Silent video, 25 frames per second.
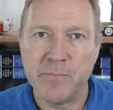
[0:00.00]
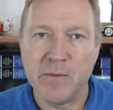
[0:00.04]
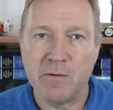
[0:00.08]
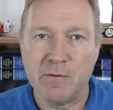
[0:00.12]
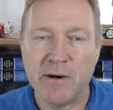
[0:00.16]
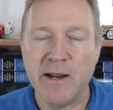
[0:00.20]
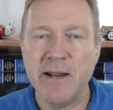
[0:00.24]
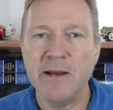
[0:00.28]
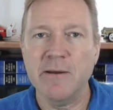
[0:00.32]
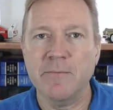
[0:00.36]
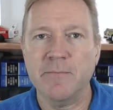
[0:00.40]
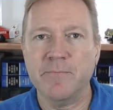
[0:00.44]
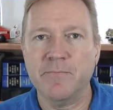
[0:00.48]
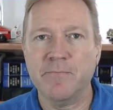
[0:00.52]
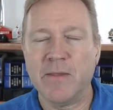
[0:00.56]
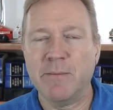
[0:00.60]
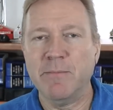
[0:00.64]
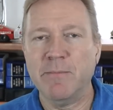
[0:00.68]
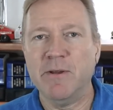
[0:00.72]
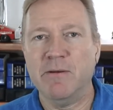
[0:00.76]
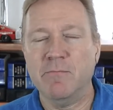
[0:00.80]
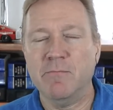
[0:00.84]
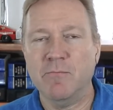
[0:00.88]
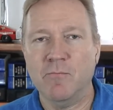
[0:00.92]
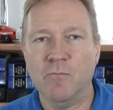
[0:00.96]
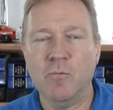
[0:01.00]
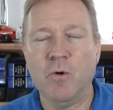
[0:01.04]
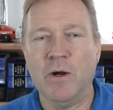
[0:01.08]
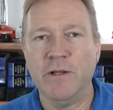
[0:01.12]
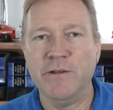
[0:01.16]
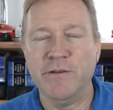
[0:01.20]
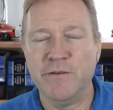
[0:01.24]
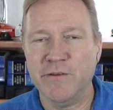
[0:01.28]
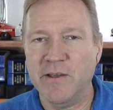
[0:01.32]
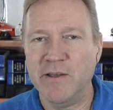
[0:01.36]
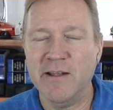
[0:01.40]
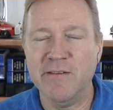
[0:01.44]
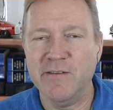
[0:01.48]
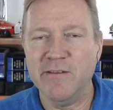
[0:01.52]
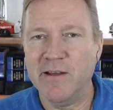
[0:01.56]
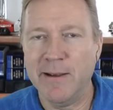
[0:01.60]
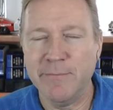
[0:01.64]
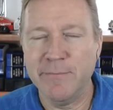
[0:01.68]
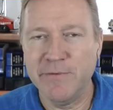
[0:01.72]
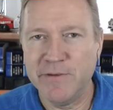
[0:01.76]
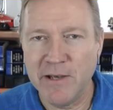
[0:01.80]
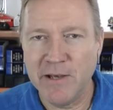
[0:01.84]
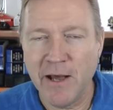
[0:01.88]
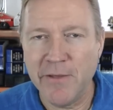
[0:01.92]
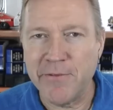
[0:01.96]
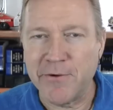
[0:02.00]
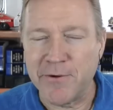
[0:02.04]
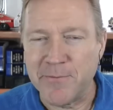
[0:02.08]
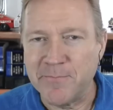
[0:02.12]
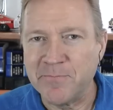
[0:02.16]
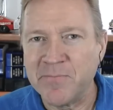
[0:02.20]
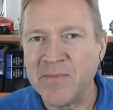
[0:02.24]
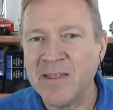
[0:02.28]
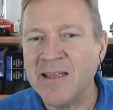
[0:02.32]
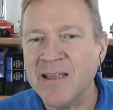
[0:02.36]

right? I mean, one's 10 times the other.